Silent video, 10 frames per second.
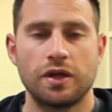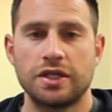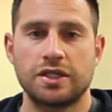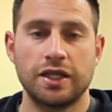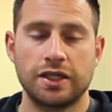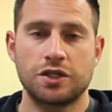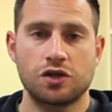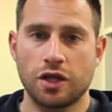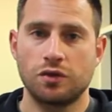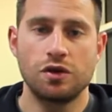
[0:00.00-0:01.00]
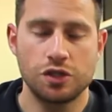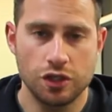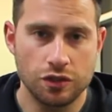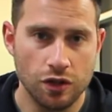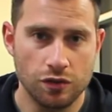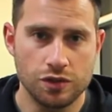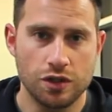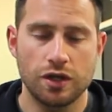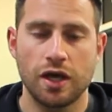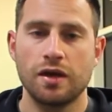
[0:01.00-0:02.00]
is literally trying to reach your toes,
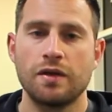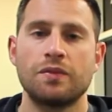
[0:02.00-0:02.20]
okay?